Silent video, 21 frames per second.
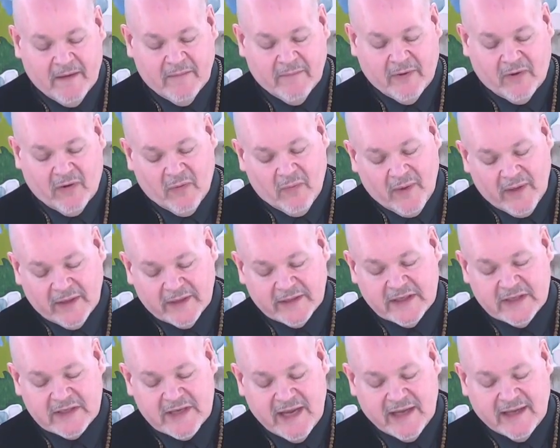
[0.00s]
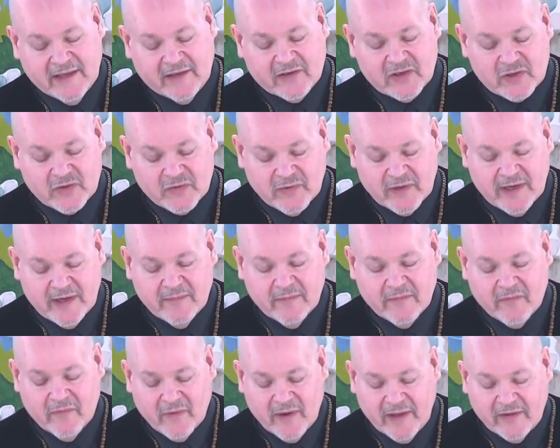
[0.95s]
but are willing to take
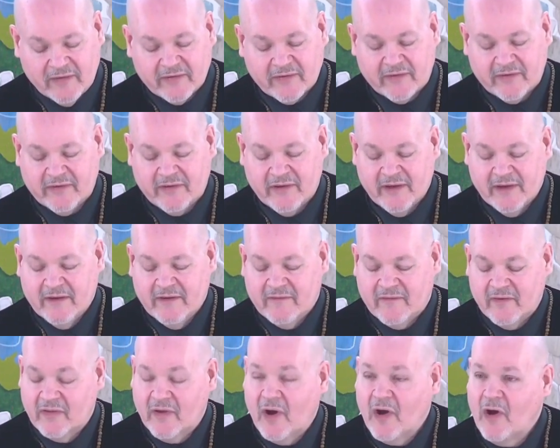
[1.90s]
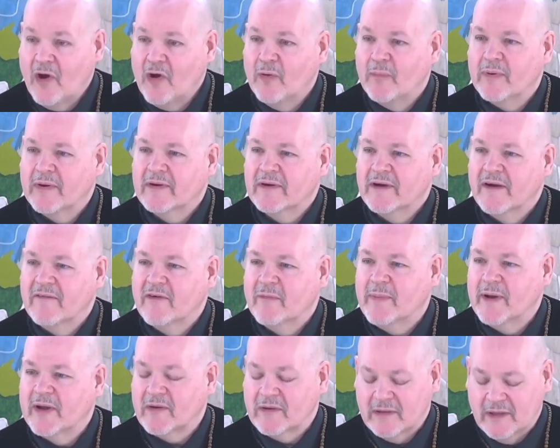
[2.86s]
extreme risks for the hope of a
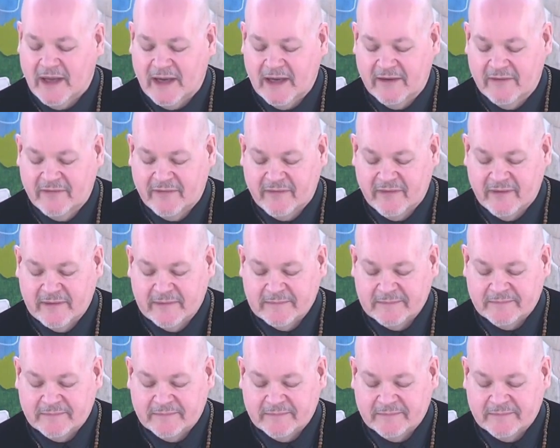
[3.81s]
better life.